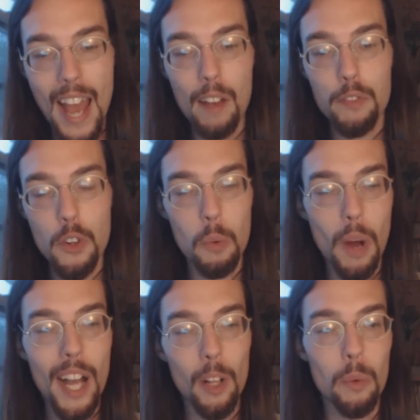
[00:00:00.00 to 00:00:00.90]
After a
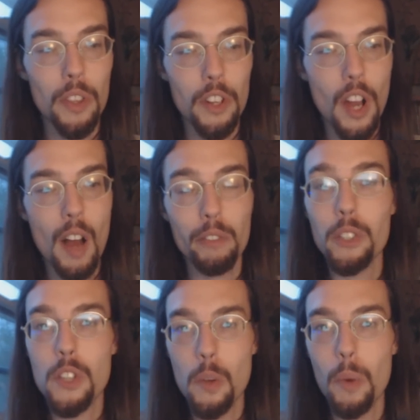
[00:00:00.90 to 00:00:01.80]
while, when the
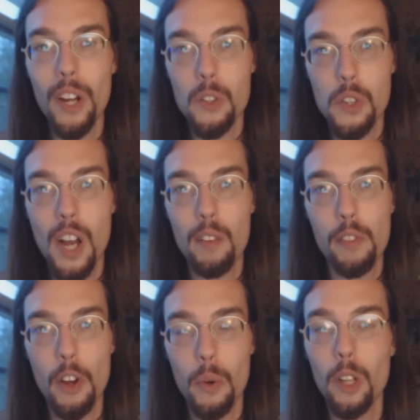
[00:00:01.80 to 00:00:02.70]
novelty wears
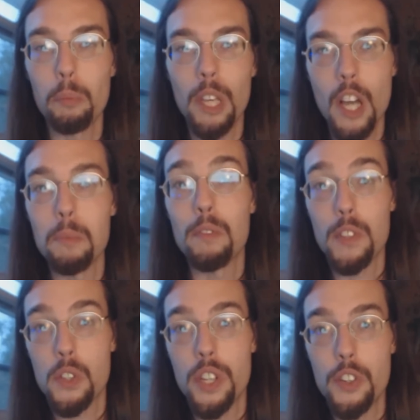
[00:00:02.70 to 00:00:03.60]
off, though, it'll become a
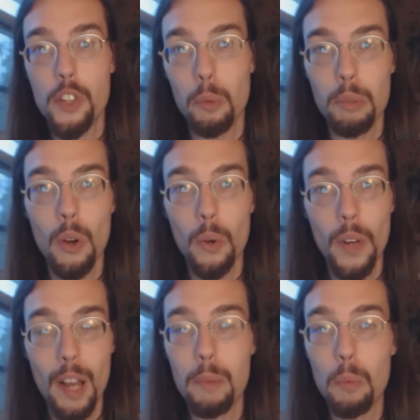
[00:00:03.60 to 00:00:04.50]
vestigial
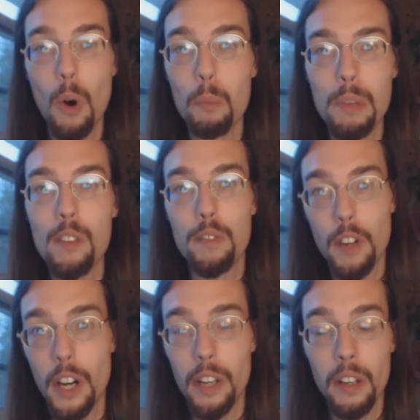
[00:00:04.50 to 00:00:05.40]
program. It won't be
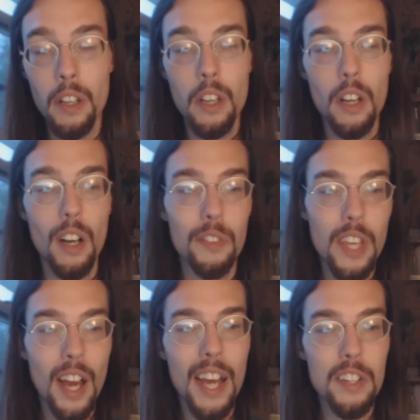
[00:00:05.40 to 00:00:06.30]
fun. Uh,
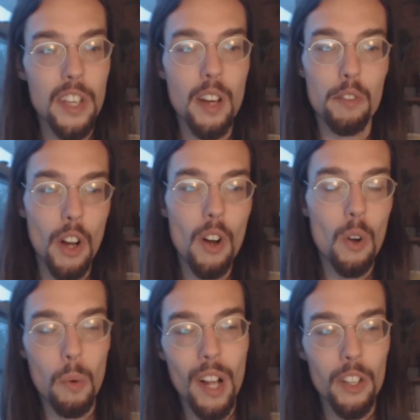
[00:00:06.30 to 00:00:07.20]
the idea of,
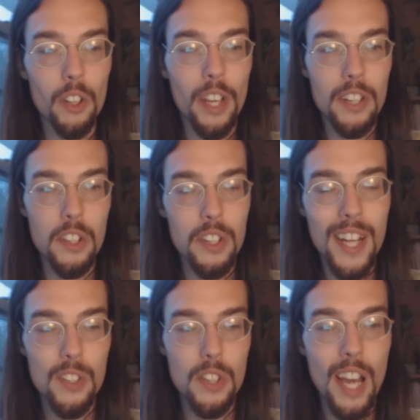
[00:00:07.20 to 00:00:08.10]
oh, well, you'll get to
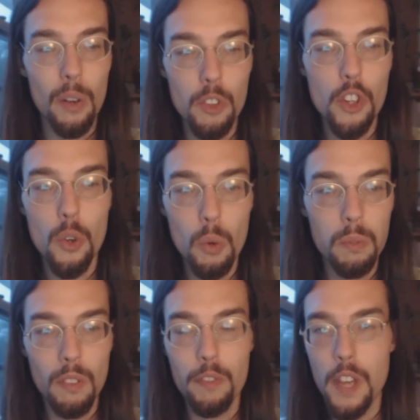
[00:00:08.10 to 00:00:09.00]
test out
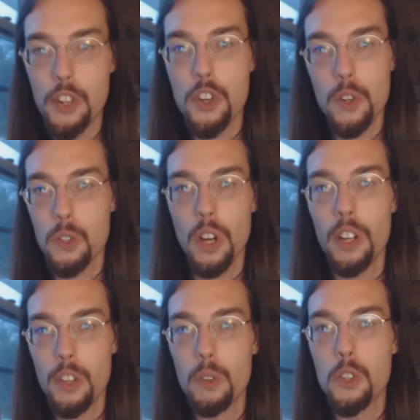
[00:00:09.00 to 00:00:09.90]
new features
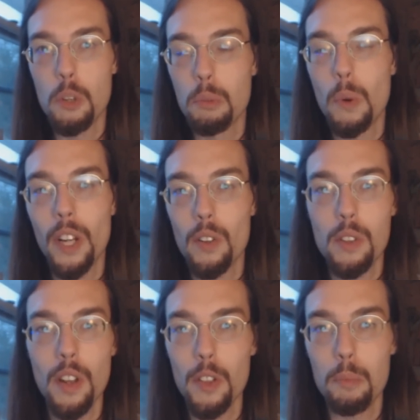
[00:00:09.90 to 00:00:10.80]
on YouTube quicker
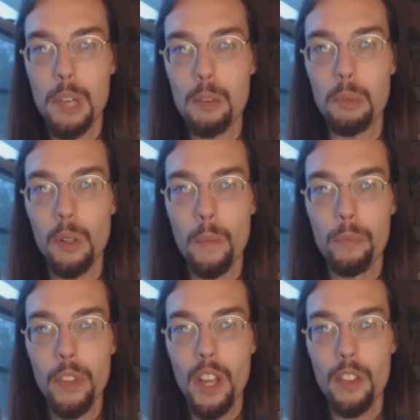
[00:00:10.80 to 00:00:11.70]
than other people.
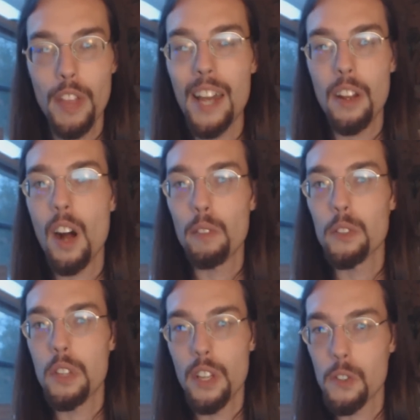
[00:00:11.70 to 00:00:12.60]
That
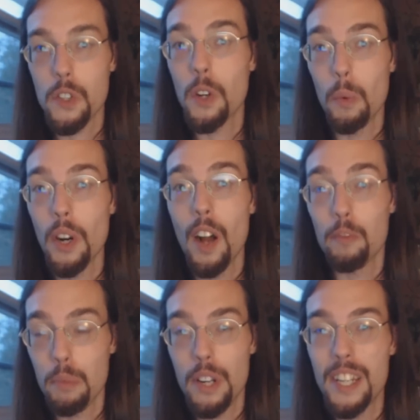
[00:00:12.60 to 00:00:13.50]
novelty is going to wear
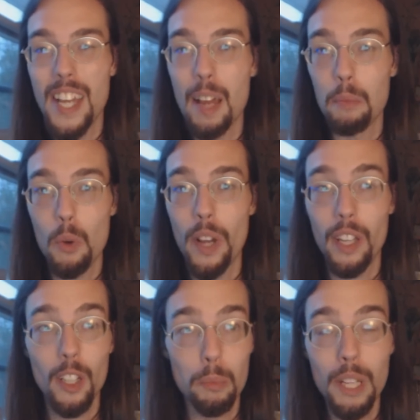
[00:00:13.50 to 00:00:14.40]
off pretty damn
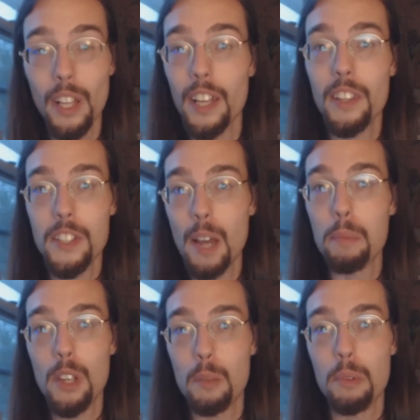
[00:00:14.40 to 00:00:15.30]
quick. It'll be like the
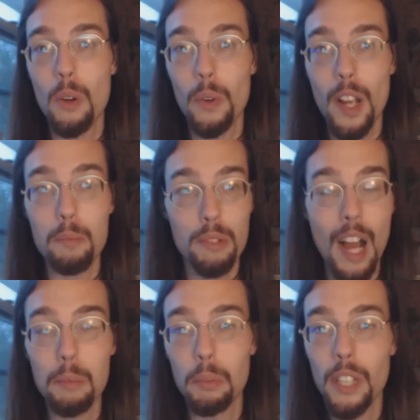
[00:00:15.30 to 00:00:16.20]
deputy program.
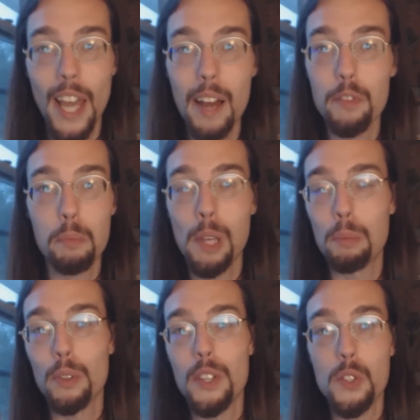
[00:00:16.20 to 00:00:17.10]
Probably half the
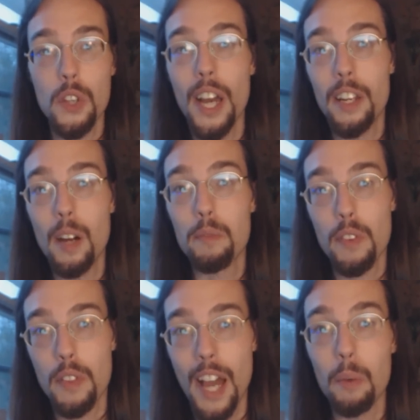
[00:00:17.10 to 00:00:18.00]
people that signed up
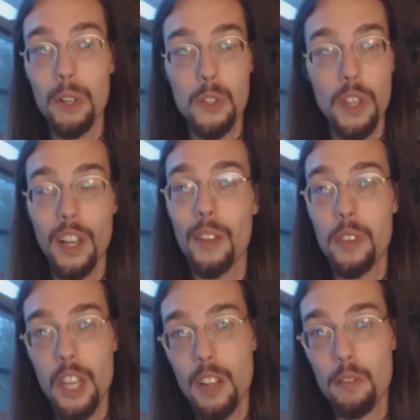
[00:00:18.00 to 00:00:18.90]
for that once they
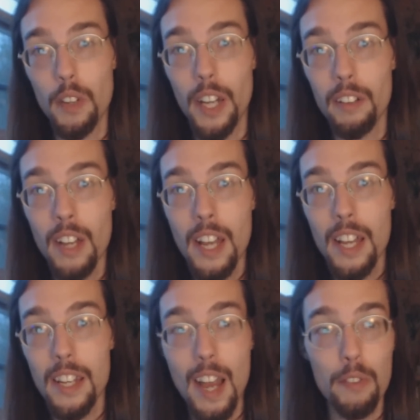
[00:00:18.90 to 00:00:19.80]
got the invite
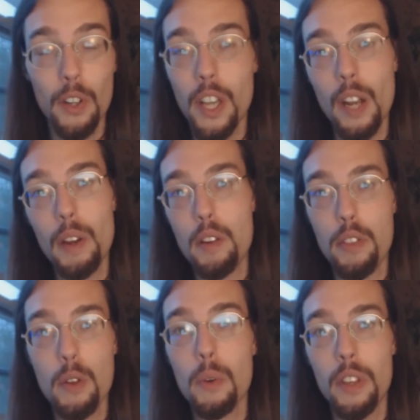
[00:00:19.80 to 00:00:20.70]
never carried
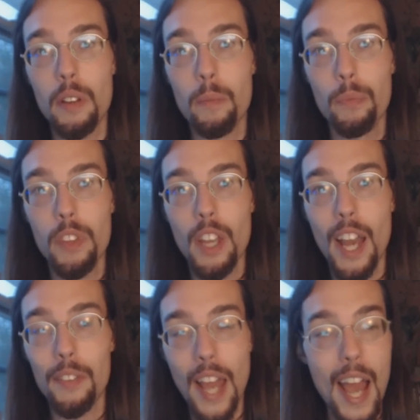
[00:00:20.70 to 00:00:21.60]
through with it
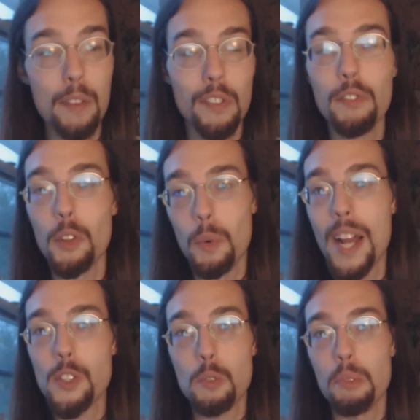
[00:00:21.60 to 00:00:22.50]
and half of the
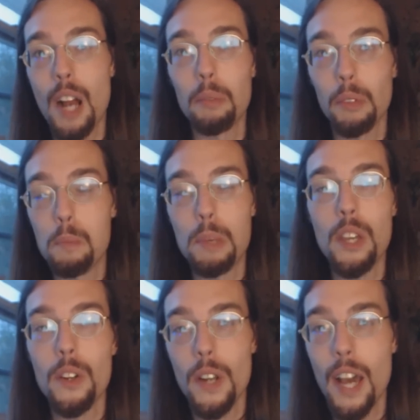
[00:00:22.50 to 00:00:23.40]
rest probably
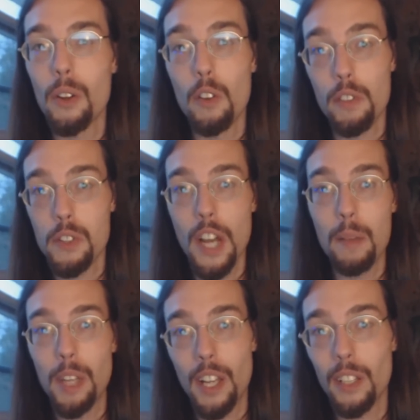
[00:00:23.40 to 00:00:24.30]
petered out over
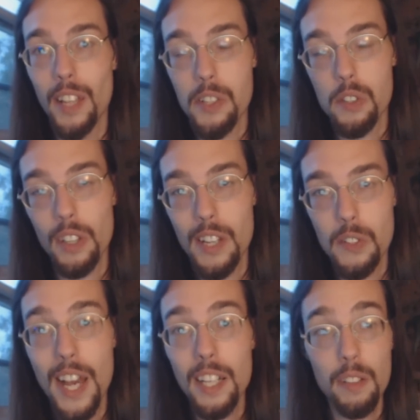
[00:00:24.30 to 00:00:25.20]
time. They get less and
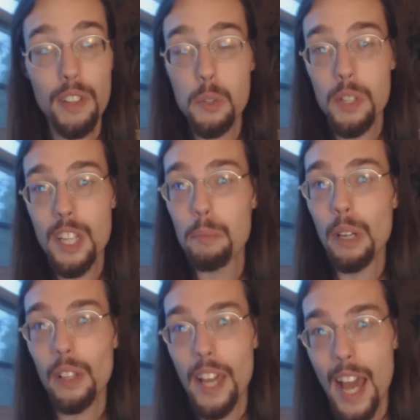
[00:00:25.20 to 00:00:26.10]
less active. That's what
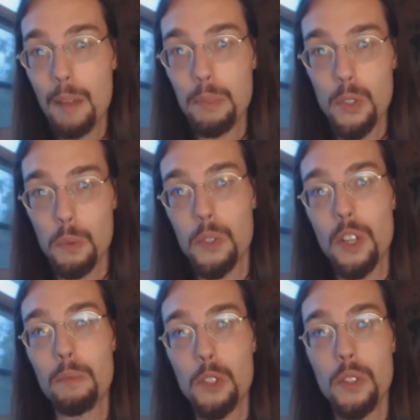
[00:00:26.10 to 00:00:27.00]
typically happens with
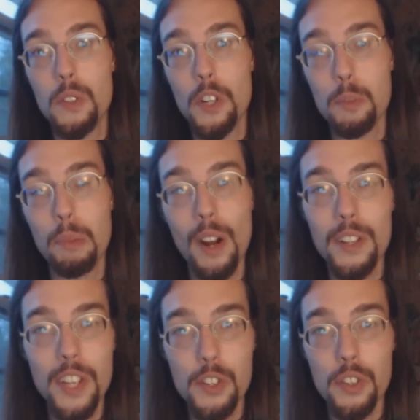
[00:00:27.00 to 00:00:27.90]
some, such a
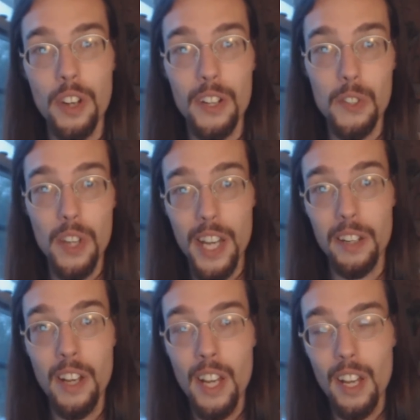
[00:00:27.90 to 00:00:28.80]
partition on a
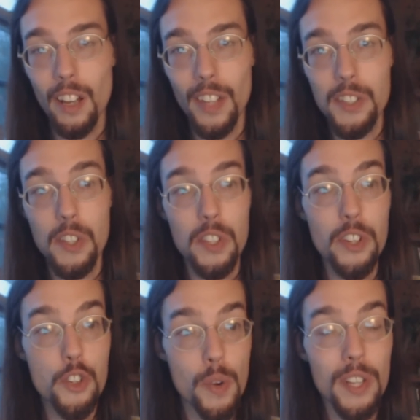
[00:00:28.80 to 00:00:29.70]
site, unless it's
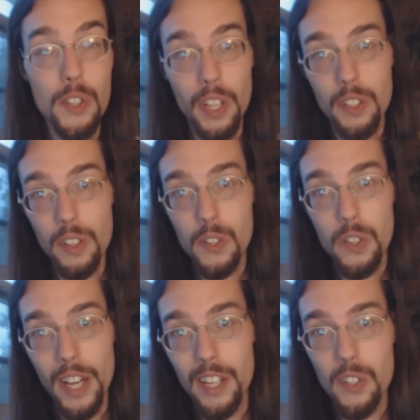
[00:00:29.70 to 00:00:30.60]
intrinsic to the
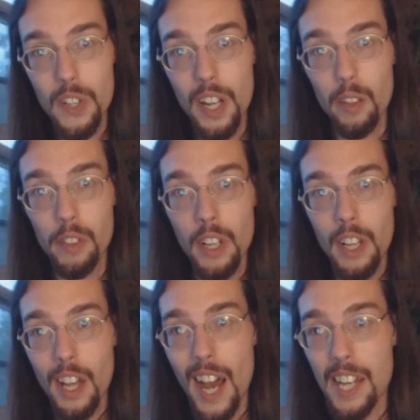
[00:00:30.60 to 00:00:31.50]
site itself.
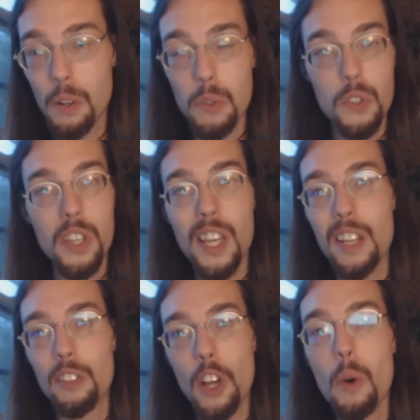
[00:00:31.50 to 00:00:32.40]
I don't see
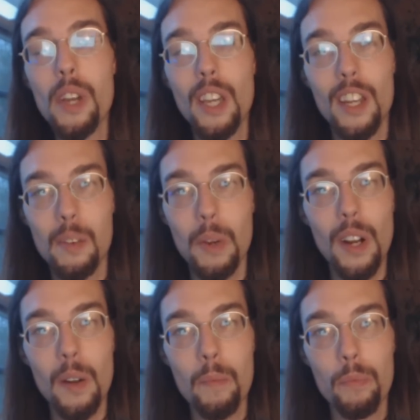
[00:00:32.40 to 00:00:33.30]
it going
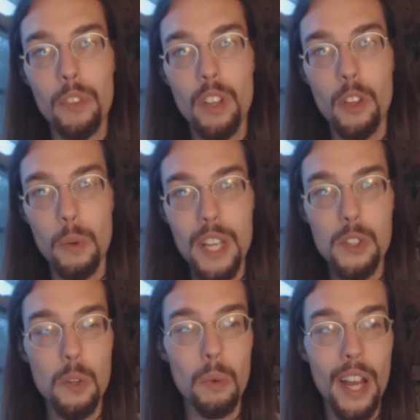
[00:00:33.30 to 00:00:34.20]
anywhere. The
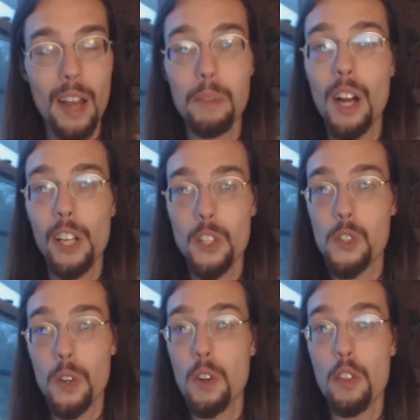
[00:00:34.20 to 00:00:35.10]
reason why I'm not
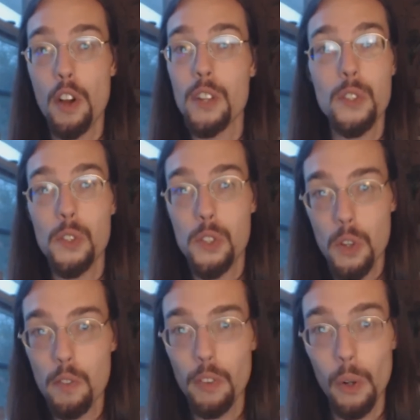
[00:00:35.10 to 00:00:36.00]
concerned, thus, is
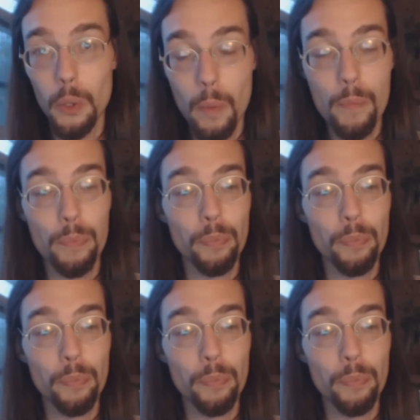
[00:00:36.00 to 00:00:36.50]
twofold.